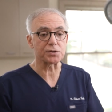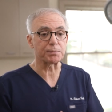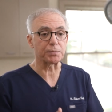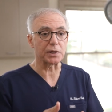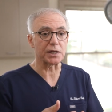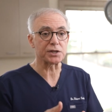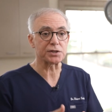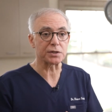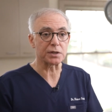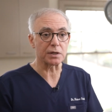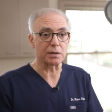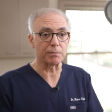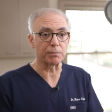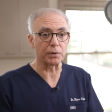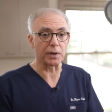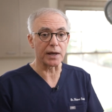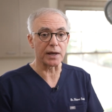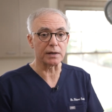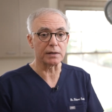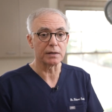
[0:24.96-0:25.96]
place the
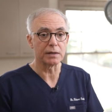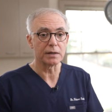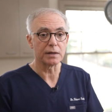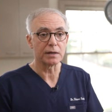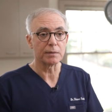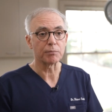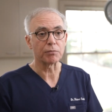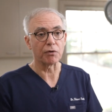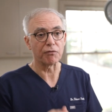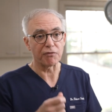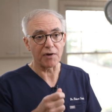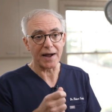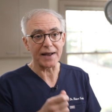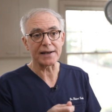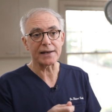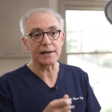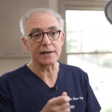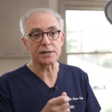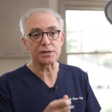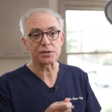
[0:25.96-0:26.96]
implant,
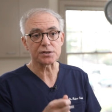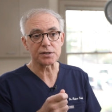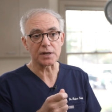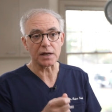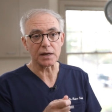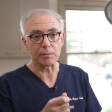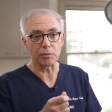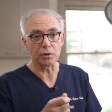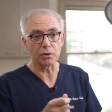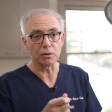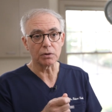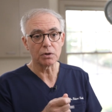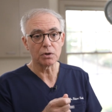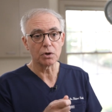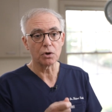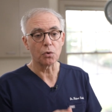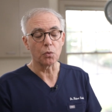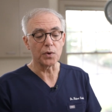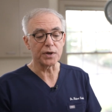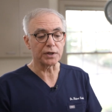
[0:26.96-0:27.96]
provided it's stable,
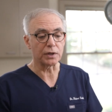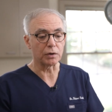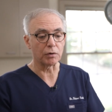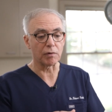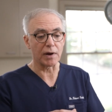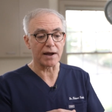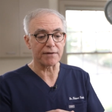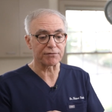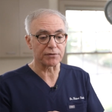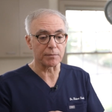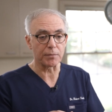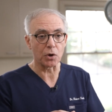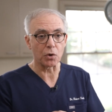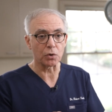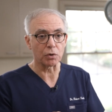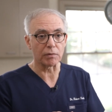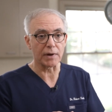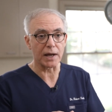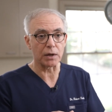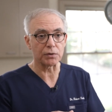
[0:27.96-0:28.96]
we can graft the
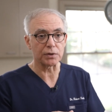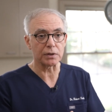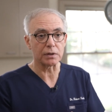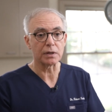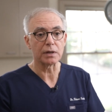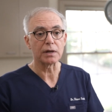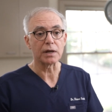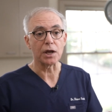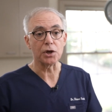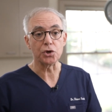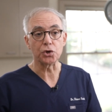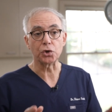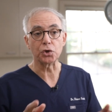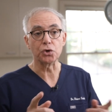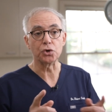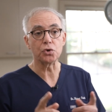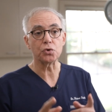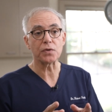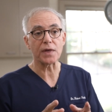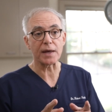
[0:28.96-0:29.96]
bone around it, and you can
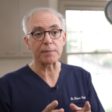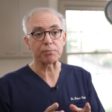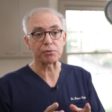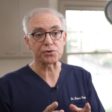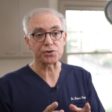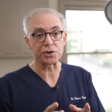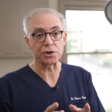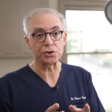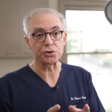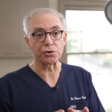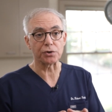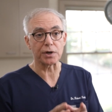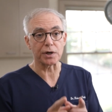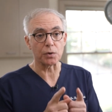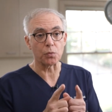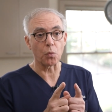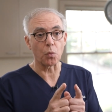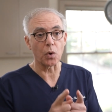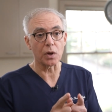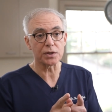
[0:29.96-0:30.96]
do that procedure
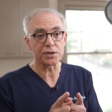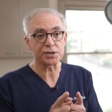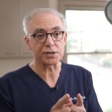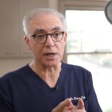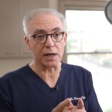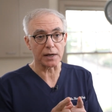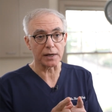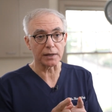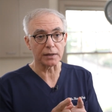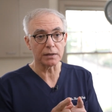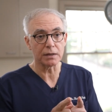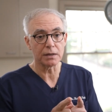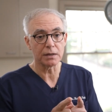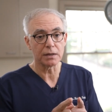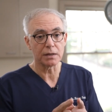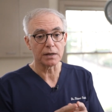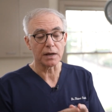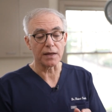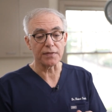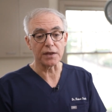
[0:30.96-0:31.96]
in one setting,
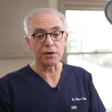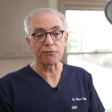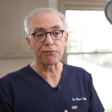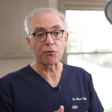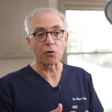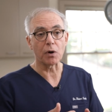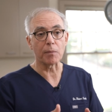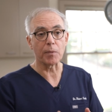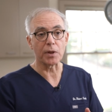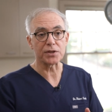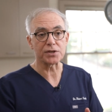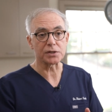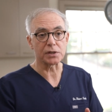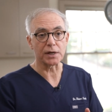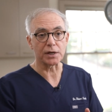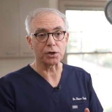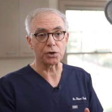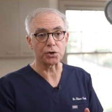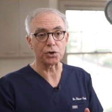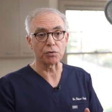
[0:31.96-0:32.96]
and then 4 months
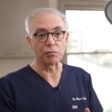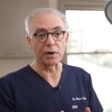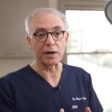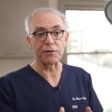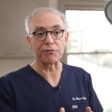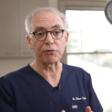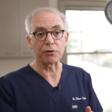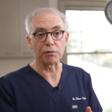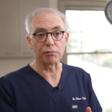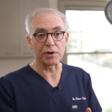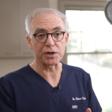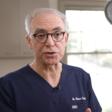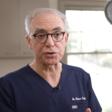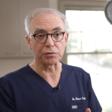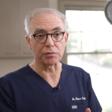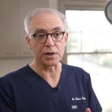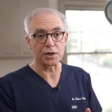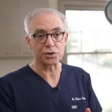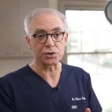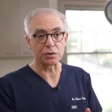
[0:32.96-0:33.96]
later, you're ready for the
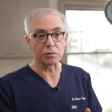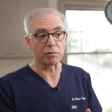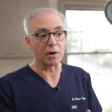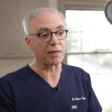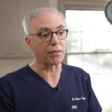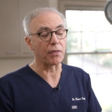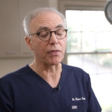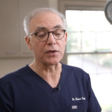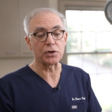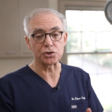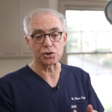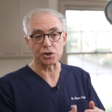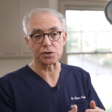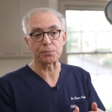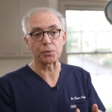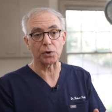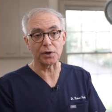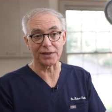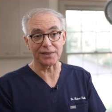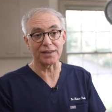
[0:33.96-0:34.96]
restoration rather than
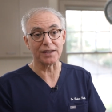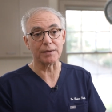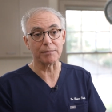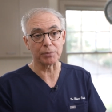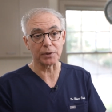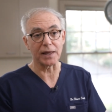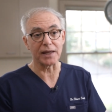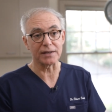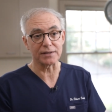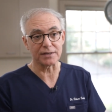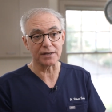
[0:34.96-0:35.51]
just putting the implant